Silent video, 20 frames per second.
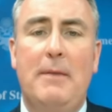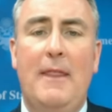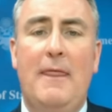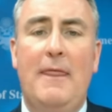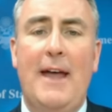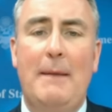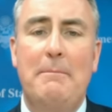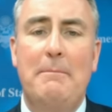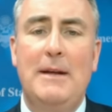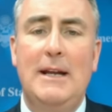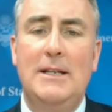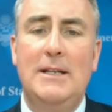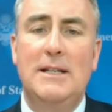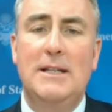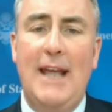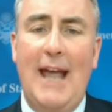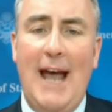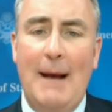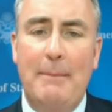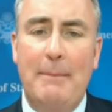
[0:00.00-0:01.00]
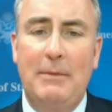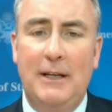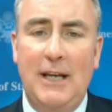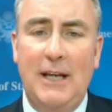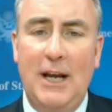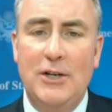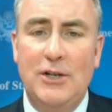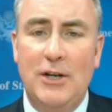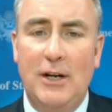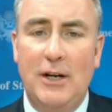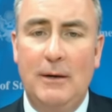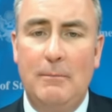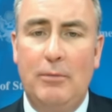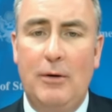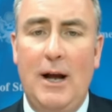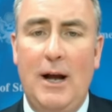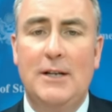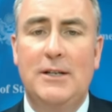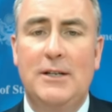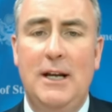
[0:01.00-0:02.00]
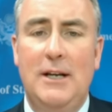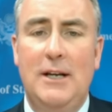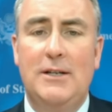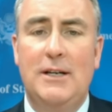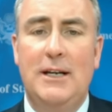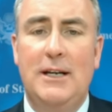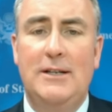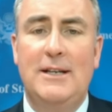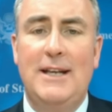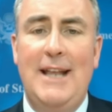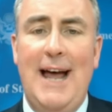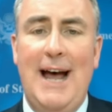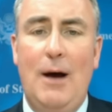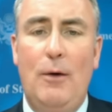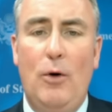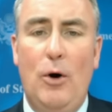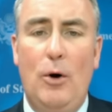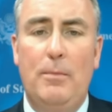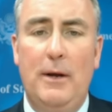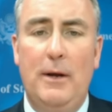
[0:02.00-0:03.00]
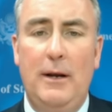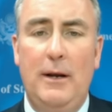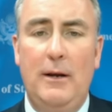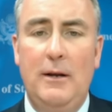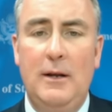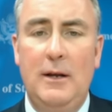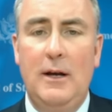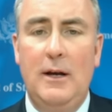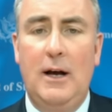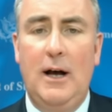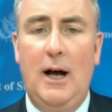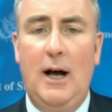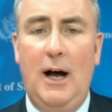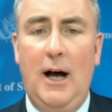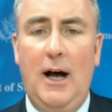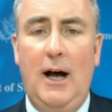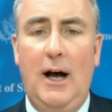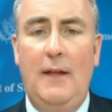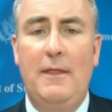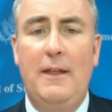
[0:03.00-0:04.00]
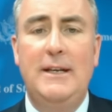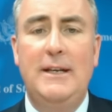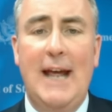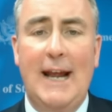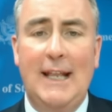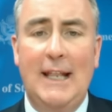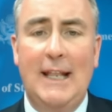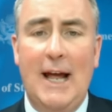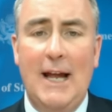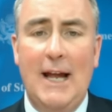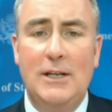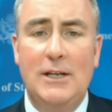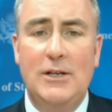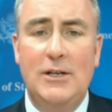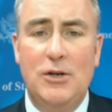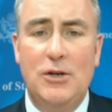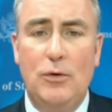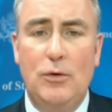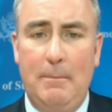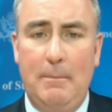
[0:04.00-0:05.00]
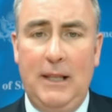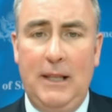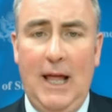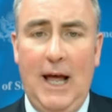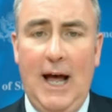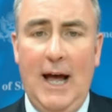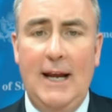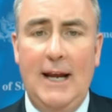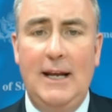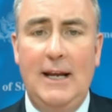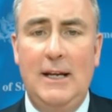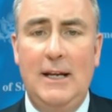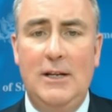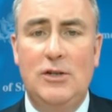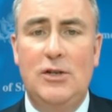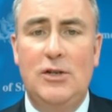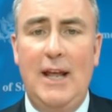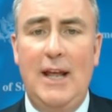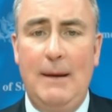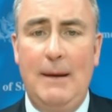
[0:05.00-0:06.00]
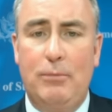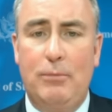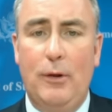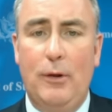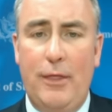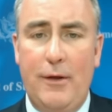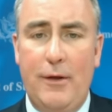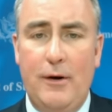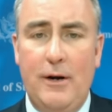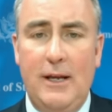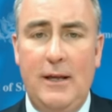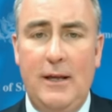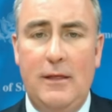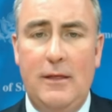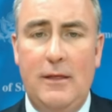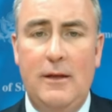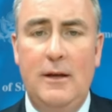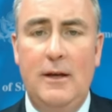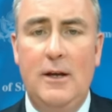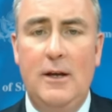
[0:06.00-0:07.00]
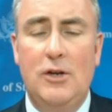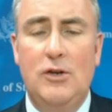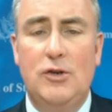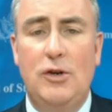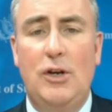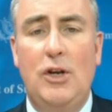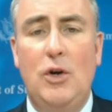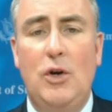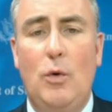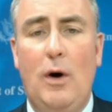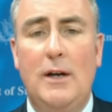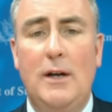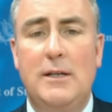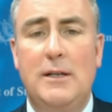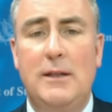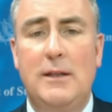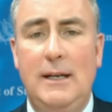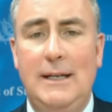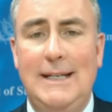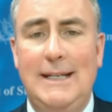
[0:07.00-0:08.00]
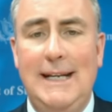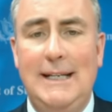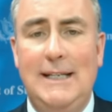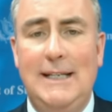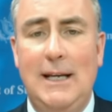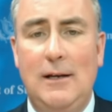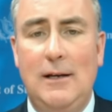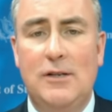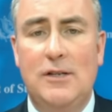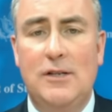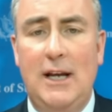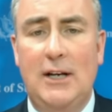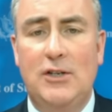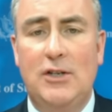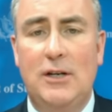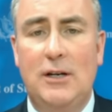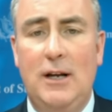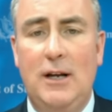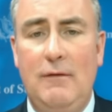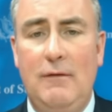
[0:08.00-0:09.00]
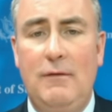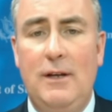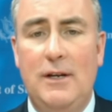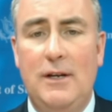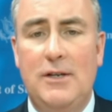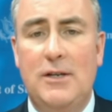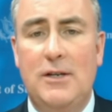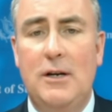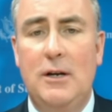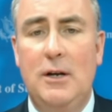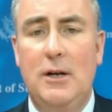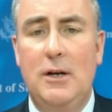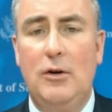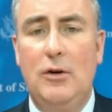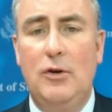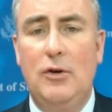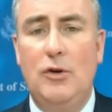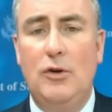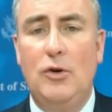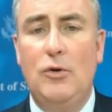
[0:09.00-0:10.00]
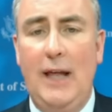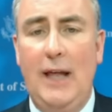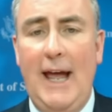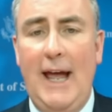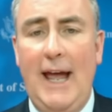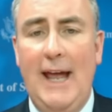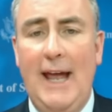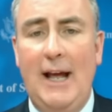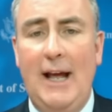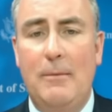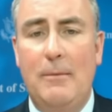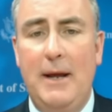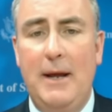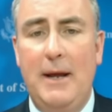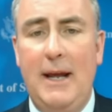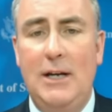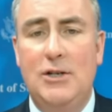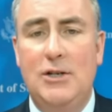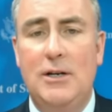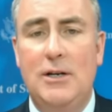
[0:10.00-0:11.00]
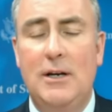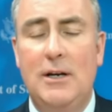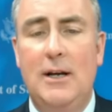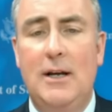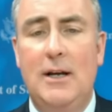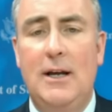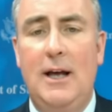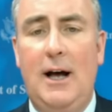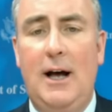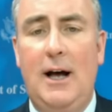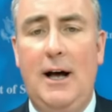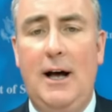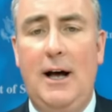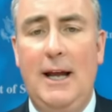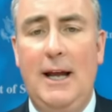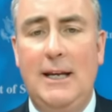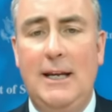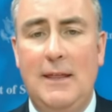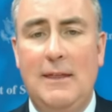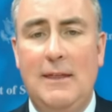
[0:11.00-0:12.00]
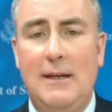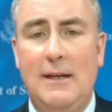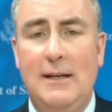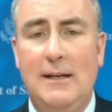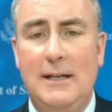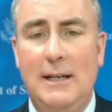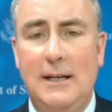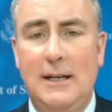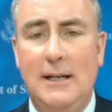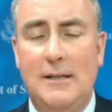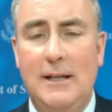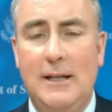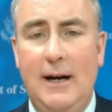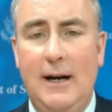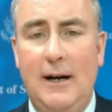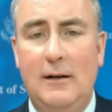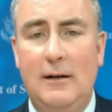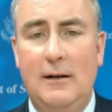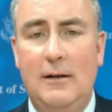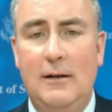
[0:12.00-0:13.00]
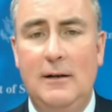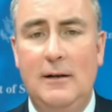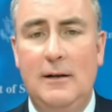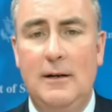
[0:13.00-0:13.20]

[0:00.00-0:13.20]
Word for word: but that means the application process is now open. Uh, the deadline to apply is April 30th, so you can go on to the details section of this Google Hangout page uh, and get the details there.